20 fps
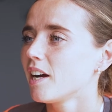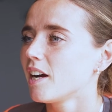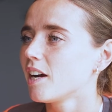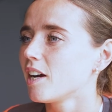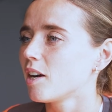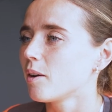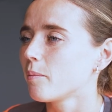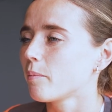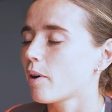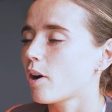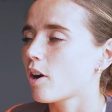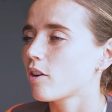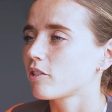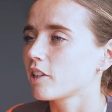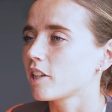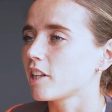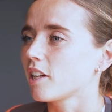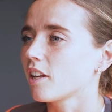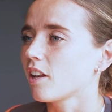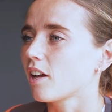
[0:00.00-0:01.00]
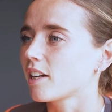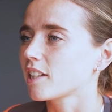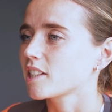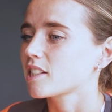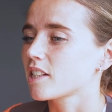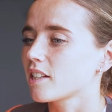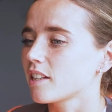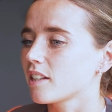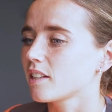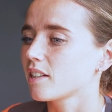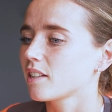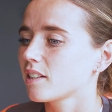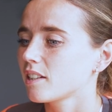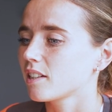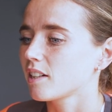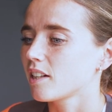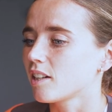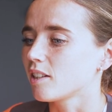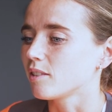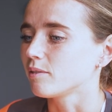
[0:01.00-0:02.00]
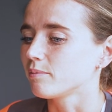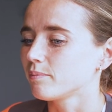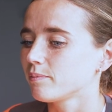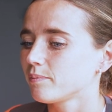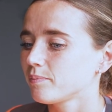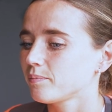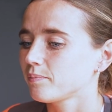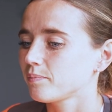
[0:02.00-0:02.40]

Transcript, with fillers: um, I really liked it. Um,